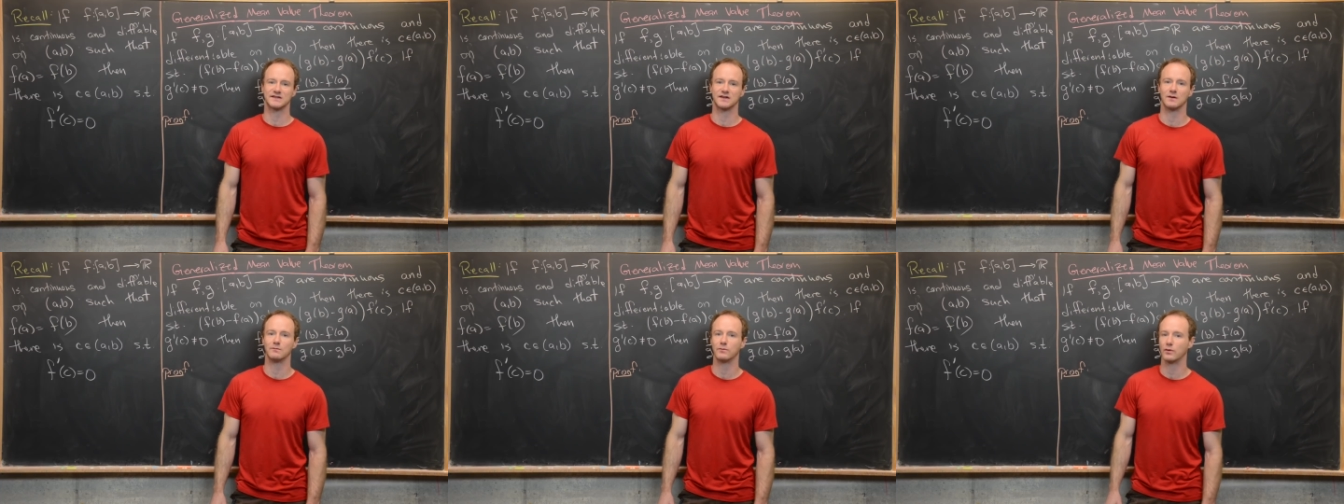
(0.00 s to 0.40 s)

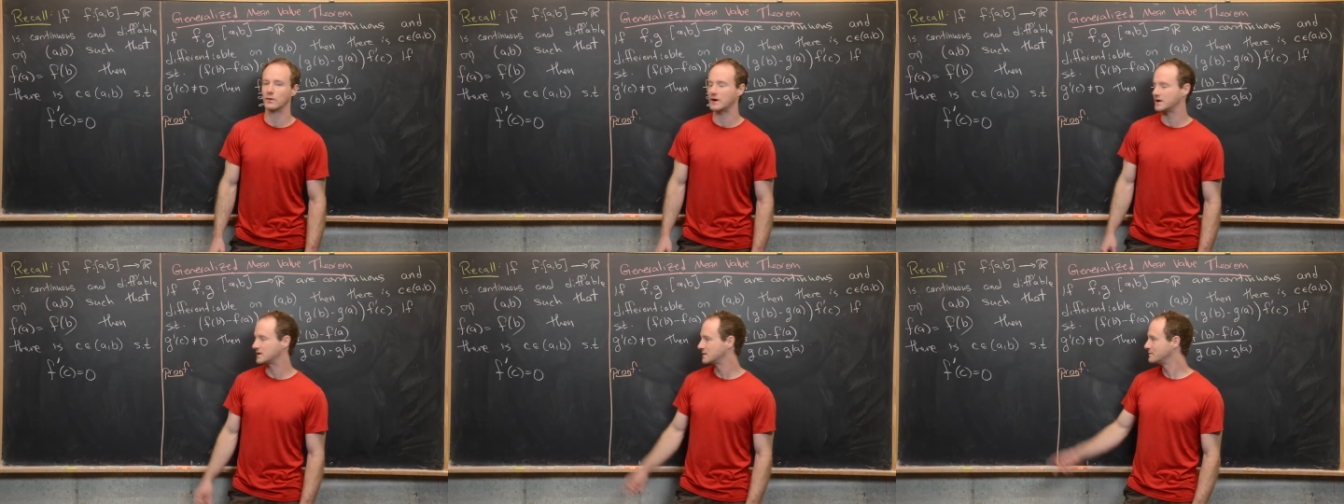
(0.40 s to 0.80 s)
some
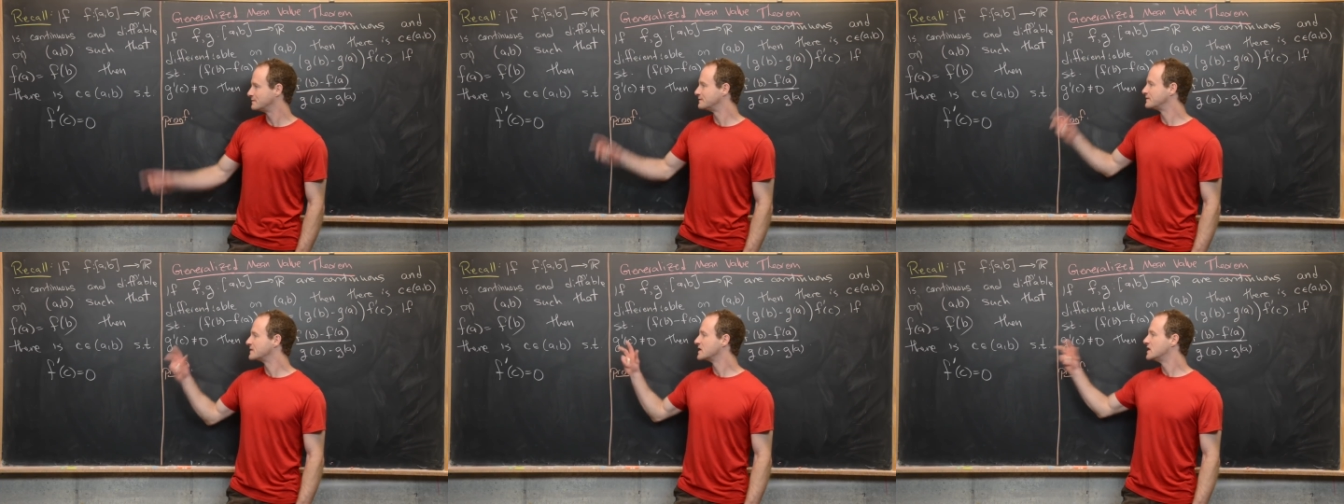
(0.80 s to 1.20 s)
point.
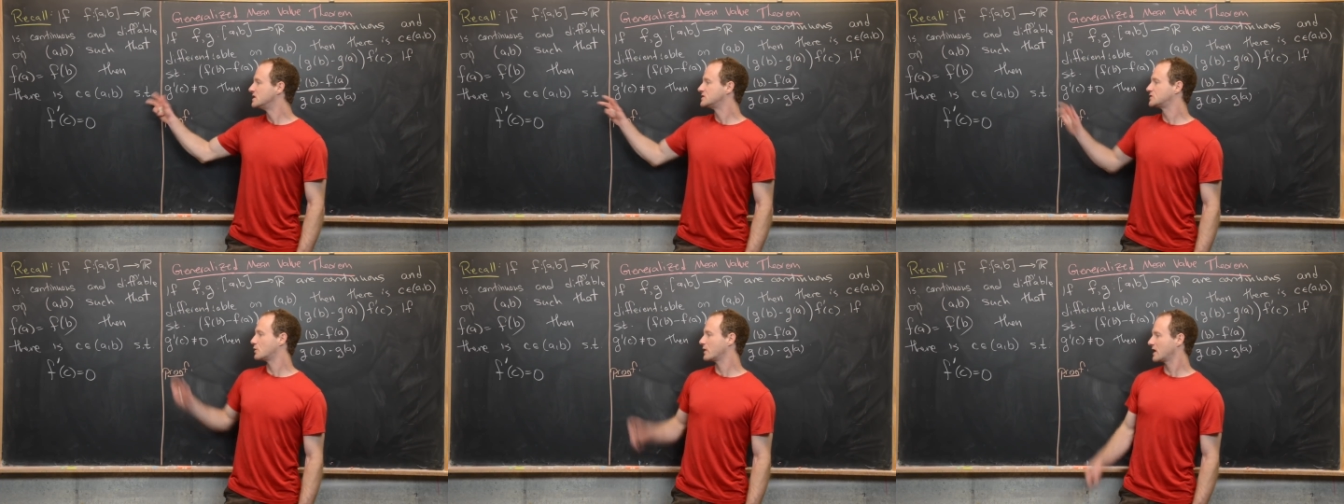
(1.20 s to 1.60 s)

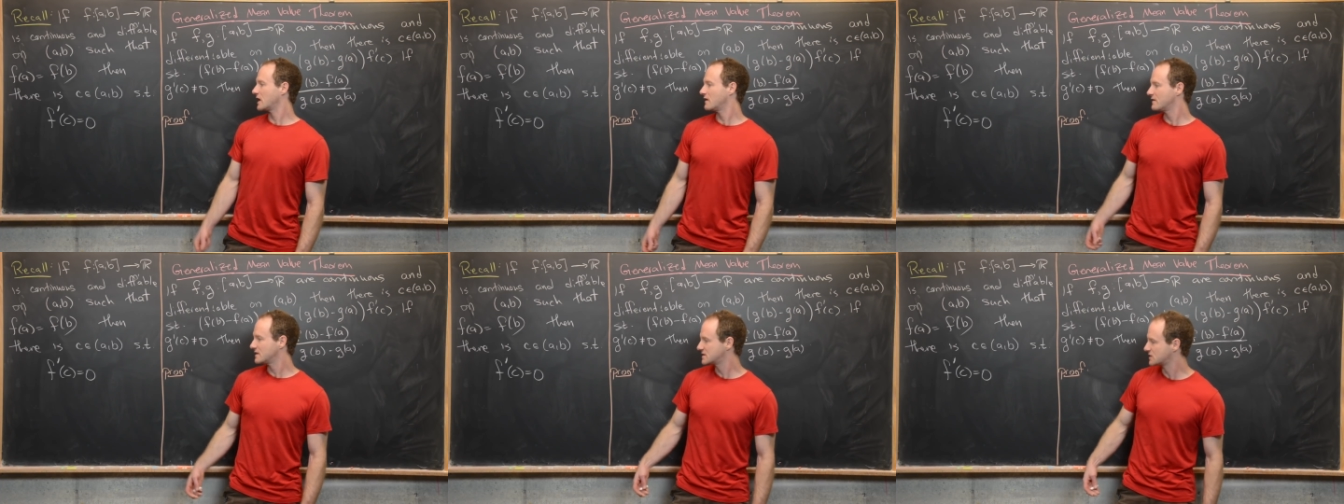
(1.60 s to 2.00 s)
So
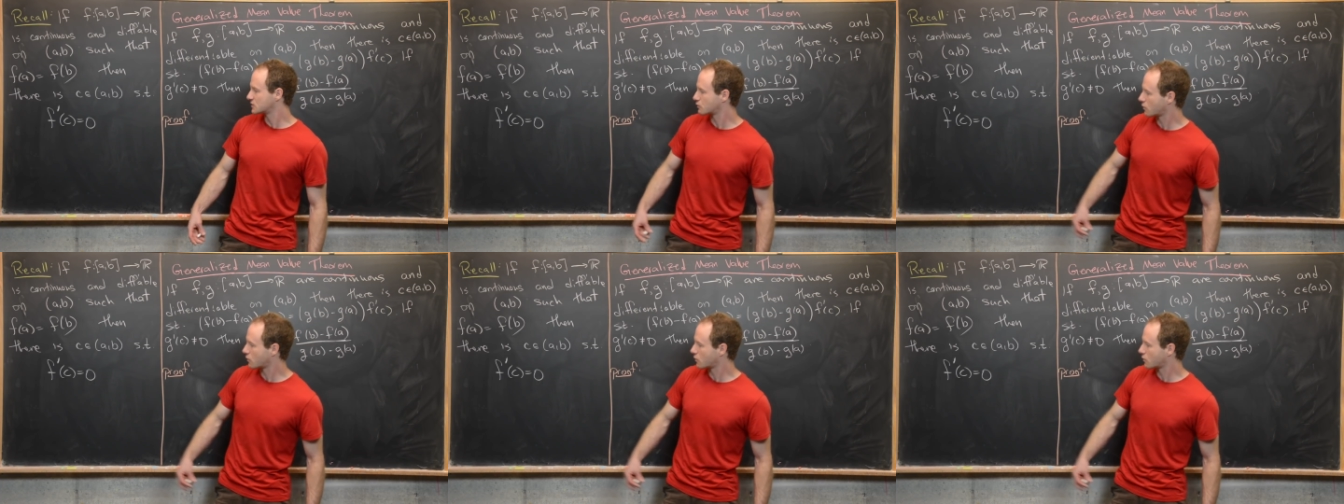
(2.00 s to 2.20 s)
again, this is